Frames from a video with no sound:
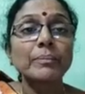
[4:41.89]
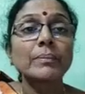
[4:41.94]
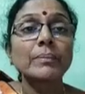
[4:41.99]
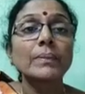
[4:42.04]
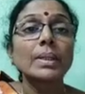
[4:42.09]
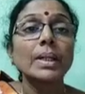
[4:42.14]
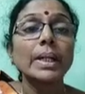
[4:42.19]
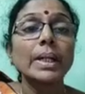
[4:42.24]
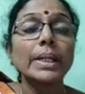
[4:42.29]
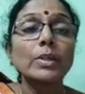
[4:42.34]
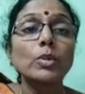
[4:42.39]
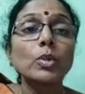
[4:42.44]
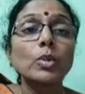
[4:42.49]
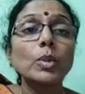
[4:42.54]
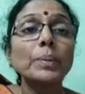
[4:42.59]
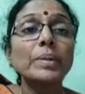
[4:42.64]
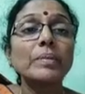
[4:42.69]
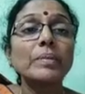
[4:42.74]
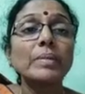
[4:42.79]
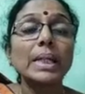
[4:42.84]
I hope
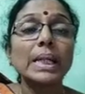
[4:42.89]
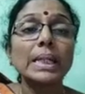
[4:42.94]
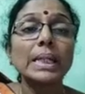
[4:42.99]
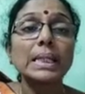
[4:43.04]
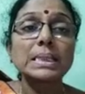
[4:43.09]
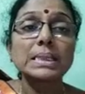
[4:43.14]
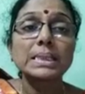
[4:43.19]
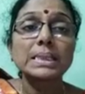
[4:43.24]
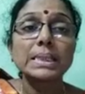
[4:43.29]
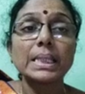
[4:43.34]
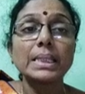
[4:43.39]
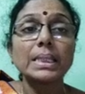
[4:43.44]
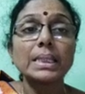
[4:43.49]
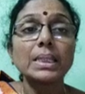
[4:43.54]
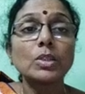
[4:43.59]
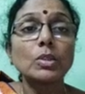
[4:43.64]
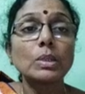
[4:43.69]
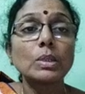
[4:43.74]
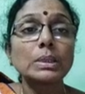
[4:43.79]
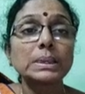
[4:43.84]
you will understand the
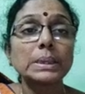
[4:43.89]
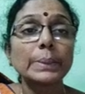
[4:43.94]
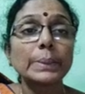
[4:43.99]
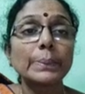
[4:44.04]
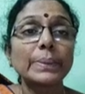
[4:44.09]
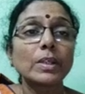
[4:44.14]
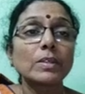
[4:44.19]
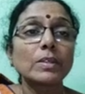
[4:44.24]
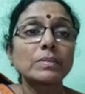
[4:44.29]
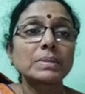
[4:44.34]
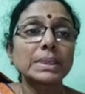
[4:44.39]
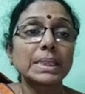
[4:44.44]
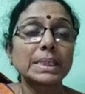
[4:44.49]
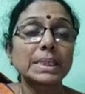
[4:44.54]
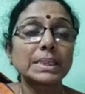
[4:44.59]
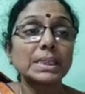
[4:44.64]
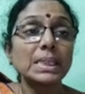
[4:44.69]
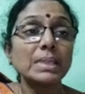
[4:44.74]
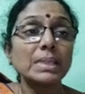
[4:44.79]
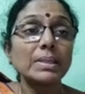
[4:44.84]
concept of
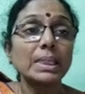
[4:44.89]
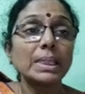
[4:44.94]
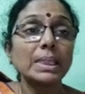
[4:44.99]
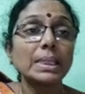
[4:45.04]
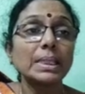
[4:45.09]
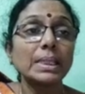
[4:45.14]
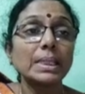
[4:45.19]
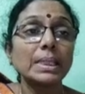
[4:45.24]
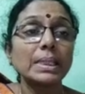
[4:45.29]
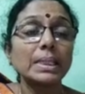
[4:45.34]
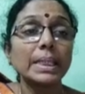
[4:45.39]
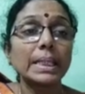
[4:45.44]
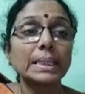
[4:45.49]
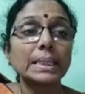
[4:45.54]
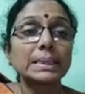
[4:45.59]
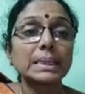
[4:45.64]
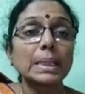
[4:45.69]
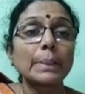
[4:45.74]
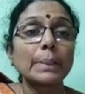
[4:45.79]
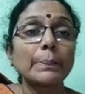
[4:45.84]
structure in that
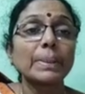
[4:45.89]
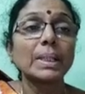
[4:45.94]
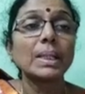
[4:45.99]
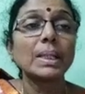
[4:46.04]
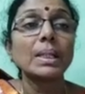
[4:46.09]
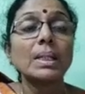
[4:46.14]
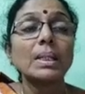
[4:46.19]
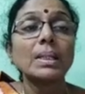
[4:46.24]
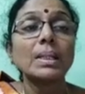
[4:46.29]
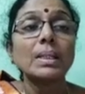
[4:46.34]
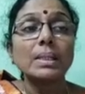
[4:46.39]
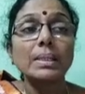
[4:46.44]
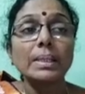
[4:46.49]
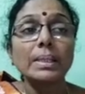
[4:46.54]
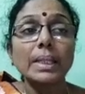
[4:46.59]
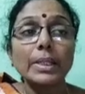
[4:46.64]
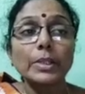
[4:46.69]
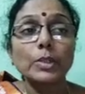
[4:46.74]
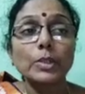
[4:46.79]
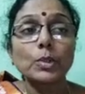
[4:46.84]
example.
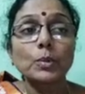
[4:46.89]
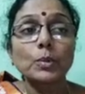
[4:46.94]
Thank you.